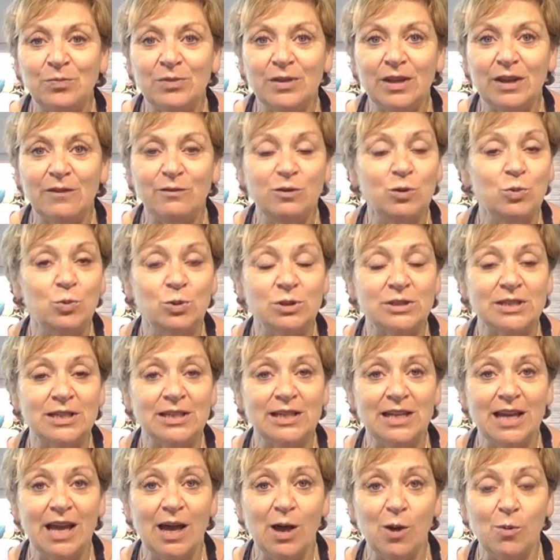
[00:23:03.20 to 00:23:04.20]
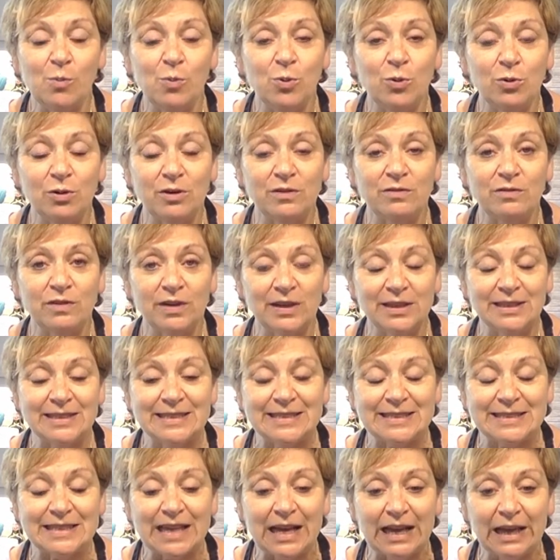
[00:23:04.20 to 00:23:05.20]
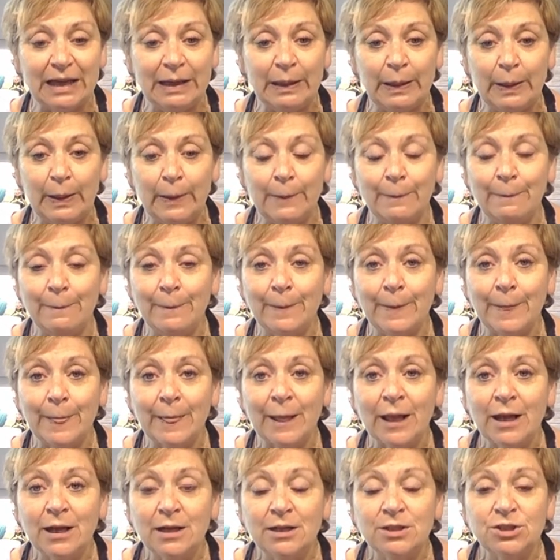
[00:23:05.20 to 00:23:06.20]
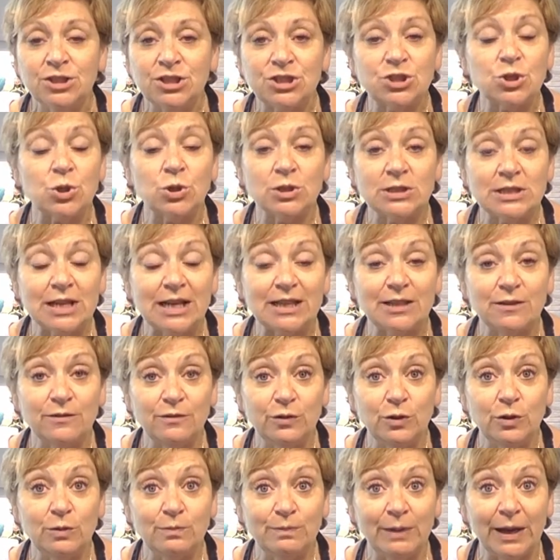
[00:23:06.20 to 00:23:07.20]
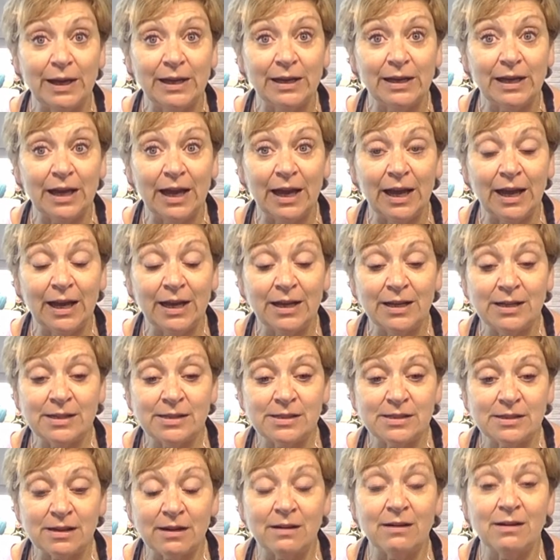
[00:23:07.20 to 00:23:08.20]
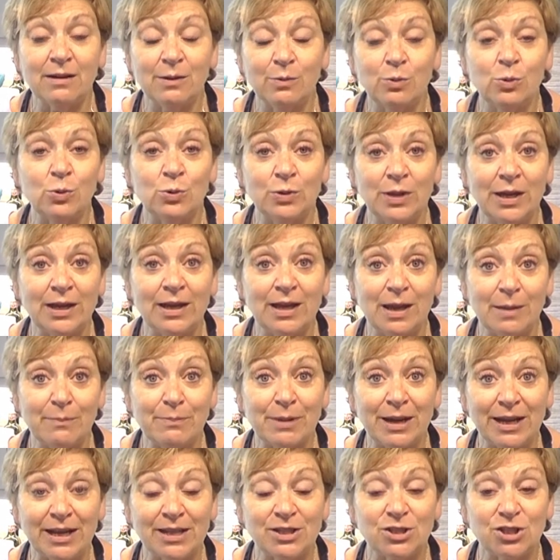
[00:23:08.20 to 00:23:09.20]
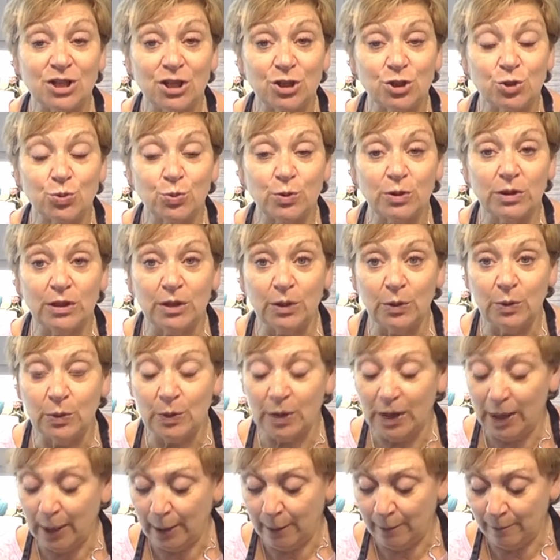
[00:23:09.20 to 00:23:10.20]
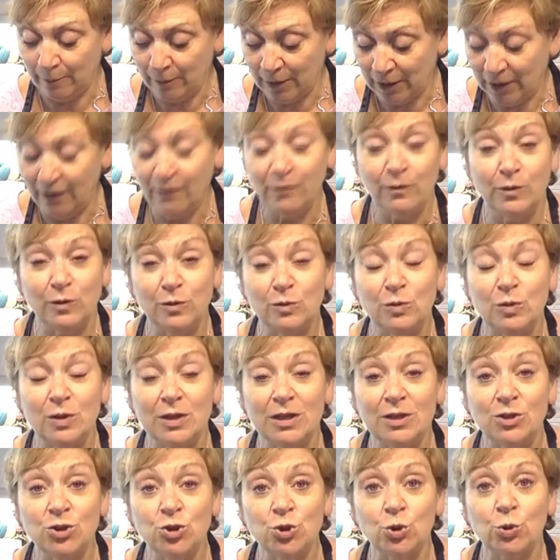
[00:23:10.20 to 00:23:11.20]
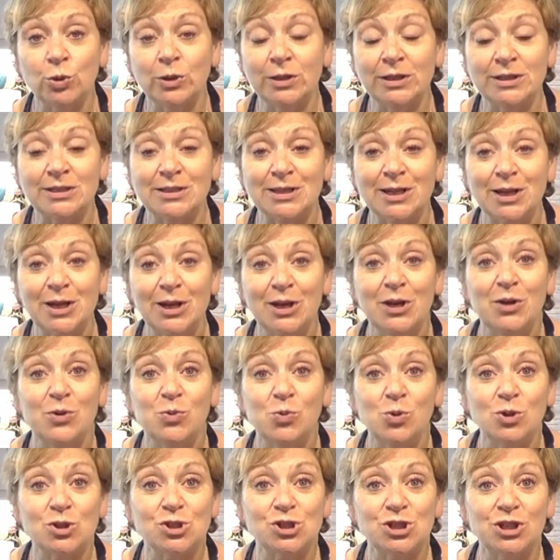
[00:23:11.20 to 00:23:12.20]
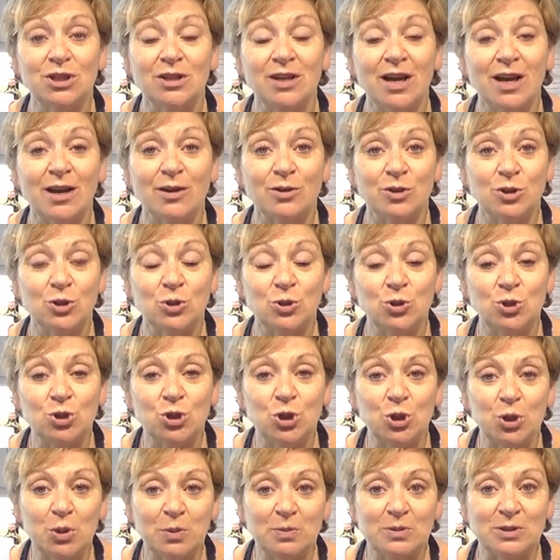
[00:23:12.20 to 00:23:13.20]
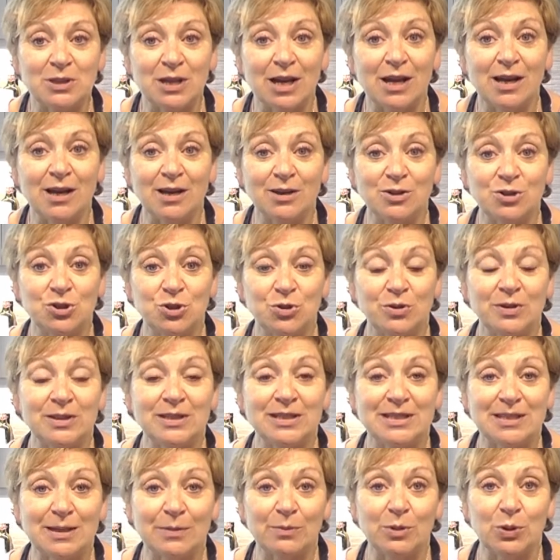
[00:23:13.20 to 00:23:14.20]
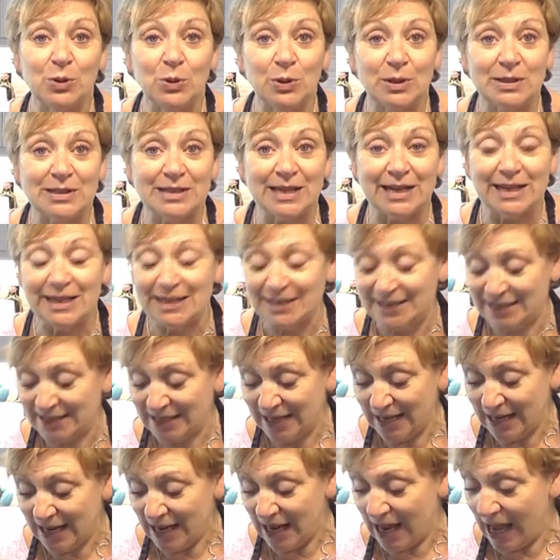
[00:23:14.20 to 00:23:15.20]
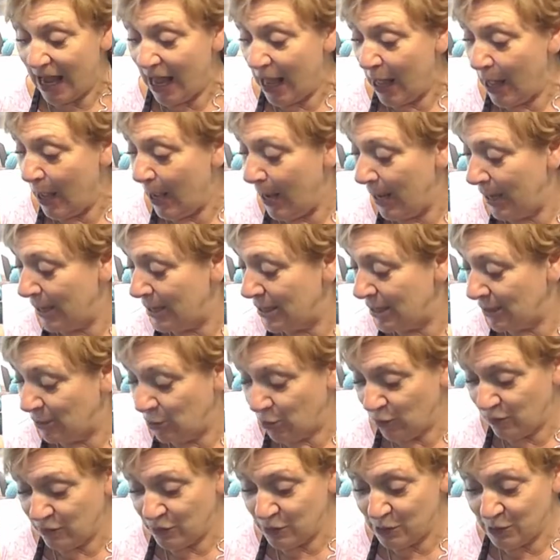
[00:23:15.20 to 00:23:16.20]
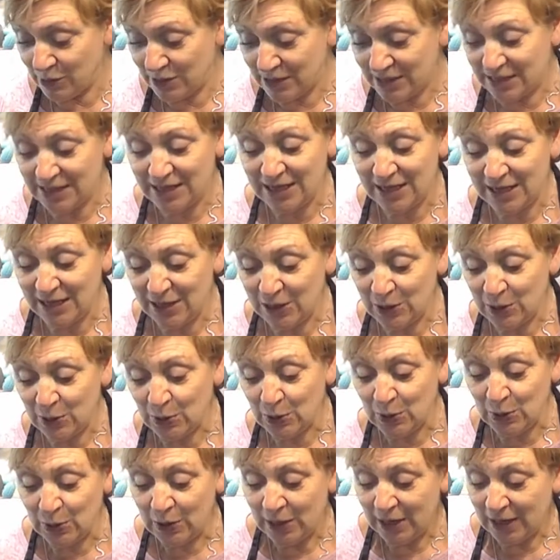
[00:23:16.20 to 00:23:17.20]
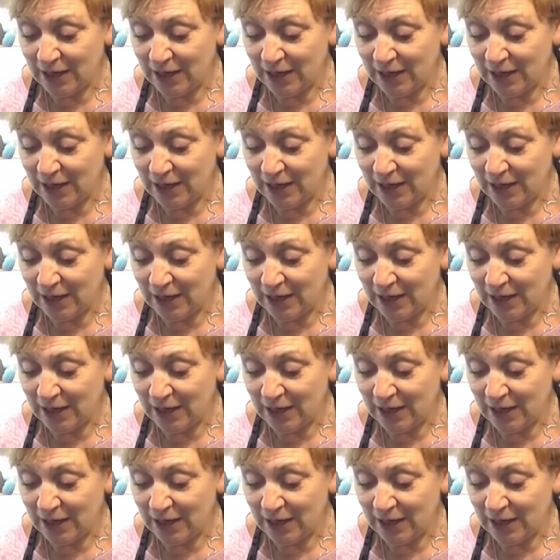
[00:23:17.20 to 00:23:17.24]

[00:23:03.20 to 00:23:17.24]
if you want any help or advice, just contact the food bank and I will then get back in touch with you. I hope you enjoyed watching our YouTubes during the summer holidays, and I look forward to seeing you